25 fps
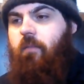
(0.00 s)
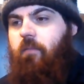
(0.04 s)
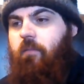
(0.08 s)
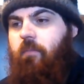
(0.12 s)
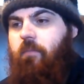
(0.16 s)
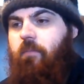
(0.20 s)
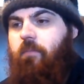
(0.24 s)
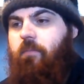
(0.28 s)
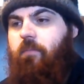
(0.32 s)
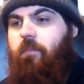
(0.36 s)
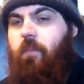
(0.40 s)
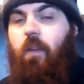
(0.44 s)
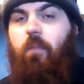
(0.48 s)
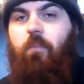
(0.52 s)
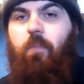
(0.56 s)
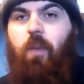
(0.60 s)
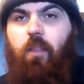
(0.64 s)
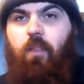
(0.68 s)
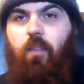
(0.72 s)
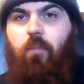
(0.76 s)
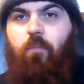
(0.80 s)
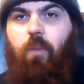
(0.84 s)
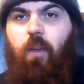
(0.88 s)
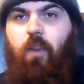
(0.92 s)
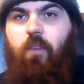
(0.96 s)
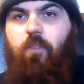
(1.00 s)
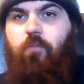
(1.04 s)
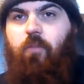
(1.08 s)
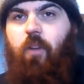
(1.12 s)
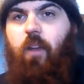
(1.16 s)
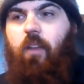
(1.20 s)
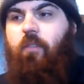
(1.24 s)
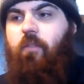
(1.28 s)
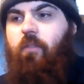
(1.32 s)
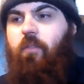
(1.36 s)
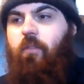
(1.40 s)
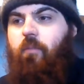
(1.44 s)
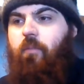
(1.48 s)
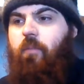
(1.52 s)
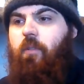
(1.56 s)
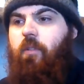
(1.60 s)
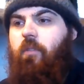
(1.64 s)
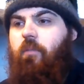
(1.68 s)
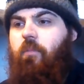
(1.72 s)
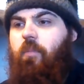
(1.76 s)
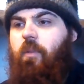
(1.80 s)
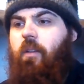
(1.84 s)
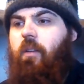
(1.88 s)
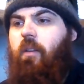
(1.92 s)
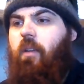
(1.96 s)
I'm not the best rider in the
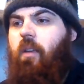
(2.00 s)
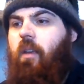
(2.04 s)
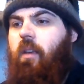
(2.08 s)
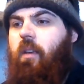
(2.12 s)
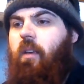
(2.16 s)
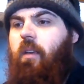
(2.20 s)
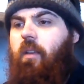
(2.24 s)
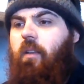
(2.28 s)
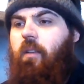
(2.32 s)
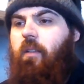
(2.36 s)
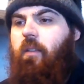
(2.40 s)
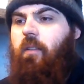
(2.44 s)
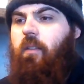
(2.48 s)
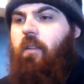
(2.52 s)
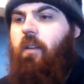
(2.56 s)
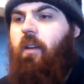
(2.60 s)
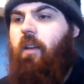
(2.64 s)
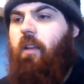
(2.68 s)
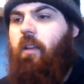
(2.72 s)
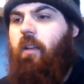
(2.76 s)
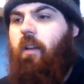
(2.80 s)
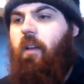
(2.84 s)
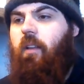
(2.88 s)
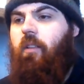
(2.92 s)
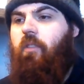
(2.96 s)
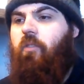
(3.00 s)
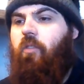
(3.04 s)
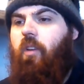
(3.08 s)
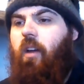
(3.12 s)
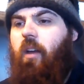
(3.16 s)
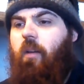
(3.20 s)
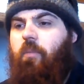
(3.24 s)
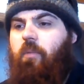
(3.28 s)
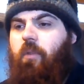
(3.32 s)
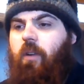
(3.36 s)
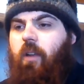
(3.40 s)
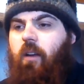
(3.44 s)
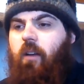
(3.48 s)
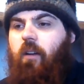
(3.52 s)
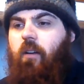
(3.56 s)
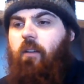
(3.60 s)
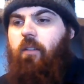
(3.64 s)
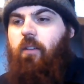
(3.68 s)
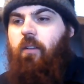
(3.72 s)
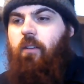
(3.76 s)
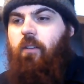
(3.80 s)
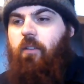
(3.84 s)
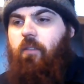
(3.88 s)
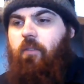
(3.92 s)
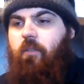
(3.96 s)
world, but I try pretty hard
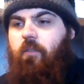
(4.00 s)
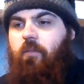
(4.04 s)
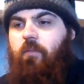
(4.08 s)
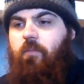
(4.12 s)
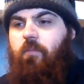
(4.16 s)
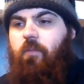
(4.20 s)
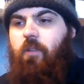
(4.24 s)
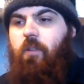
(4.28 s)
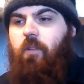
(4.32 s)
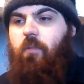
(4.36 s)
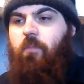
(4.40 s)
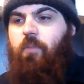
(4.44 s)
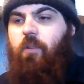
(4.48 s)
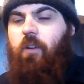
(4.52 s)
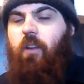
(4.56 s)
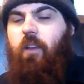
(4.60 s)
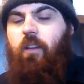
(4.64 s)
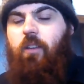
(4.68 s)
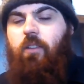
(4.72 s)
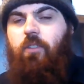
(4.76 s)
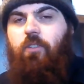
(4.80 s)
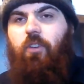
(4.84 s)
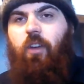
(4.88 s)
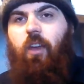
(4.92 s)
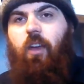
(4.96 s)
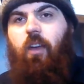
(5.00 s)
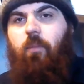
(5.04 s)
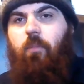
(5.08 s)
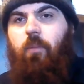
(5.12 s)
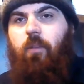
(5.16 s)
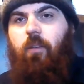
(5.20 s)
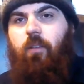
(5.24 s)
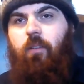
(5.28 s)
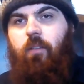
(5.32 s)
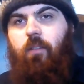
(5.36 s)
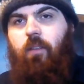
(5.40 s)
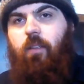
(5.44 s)
to do a pretty good job, and